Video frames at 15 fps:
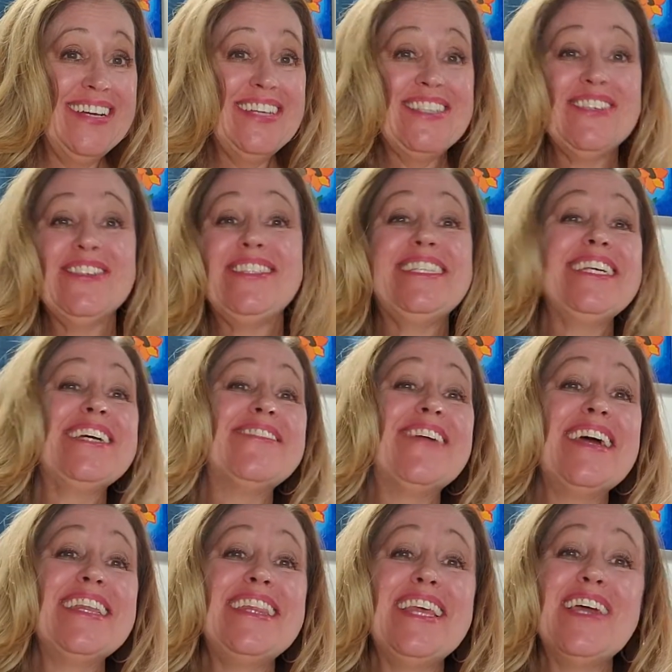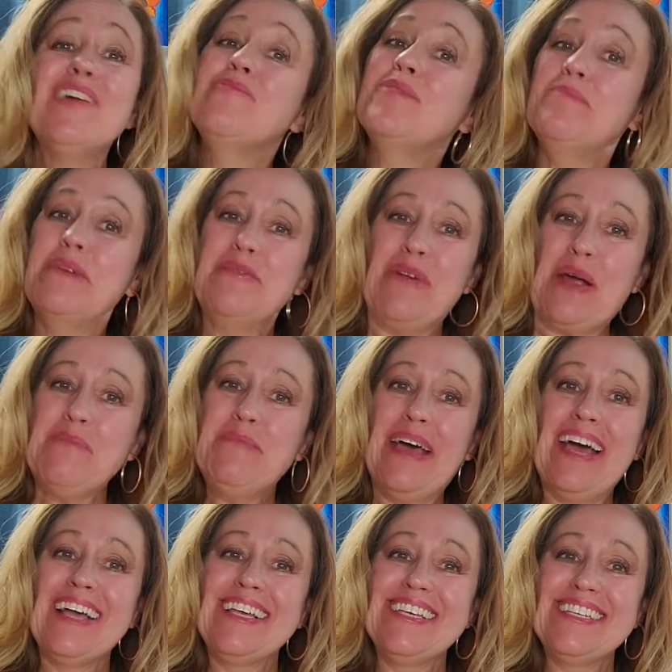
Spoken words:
So stick right there, we'll be right back.